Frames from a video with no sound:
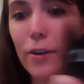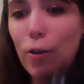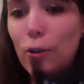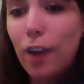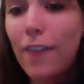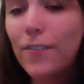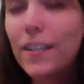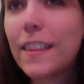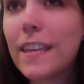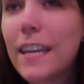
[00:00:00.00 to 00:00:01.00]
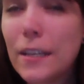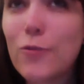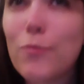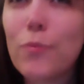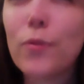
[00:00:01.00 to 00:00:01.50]
crafty
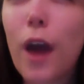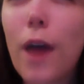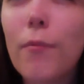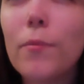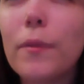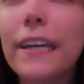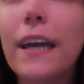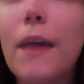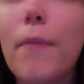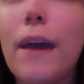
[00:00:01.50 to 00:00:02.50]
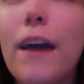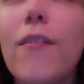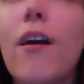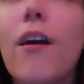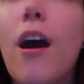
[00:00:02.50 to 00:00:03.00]
things, probably
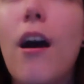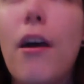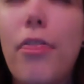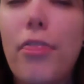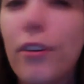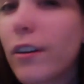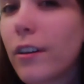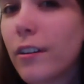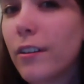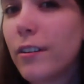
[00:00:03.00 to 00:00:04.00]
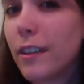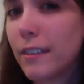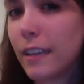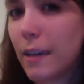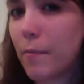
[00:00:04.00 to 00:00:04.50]
about a third
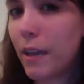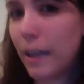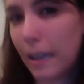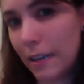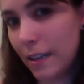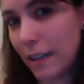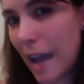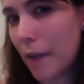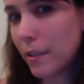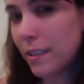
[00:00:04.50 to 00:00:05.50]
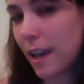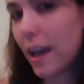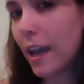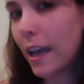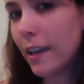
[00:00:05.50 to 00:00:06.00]
doesn't get made, I would
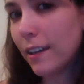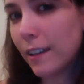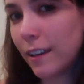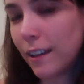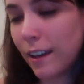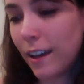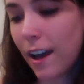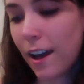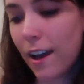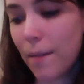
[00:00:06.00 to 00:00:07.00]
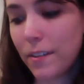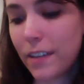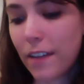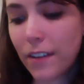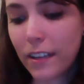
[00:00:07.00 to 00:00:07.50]
say. There's
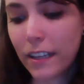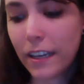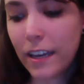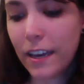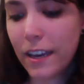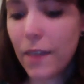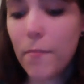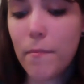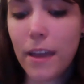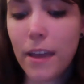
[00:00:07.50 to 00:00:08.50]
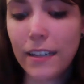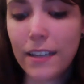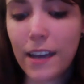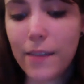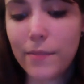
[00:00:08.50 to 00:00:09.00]
definitely many
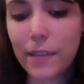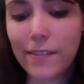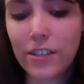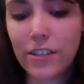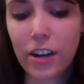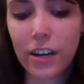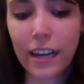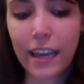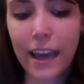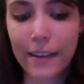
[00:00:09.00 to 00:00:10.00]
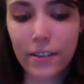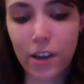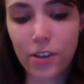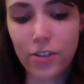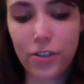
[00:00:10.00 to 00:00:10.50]
times I've started a cat's
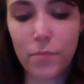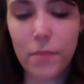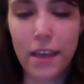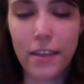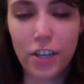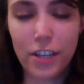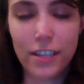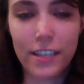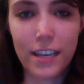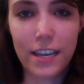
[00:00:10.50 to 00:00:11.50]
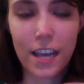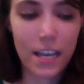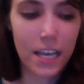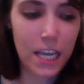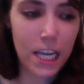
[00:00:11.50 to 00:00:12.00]
costume and just
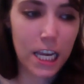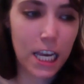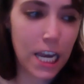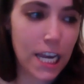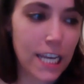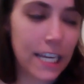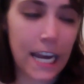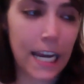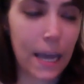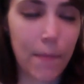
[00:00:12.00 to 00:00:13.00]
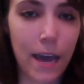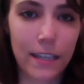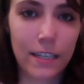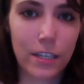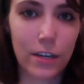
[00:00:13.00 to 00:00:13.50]
didn't get
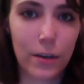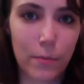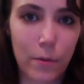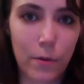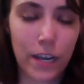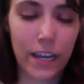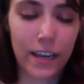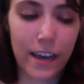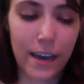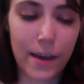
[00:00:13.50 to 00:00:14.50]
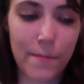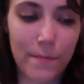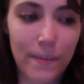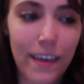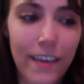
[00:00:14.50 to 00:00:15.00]
past a certain point.
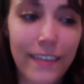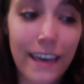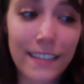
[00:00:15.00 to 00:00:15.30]
That's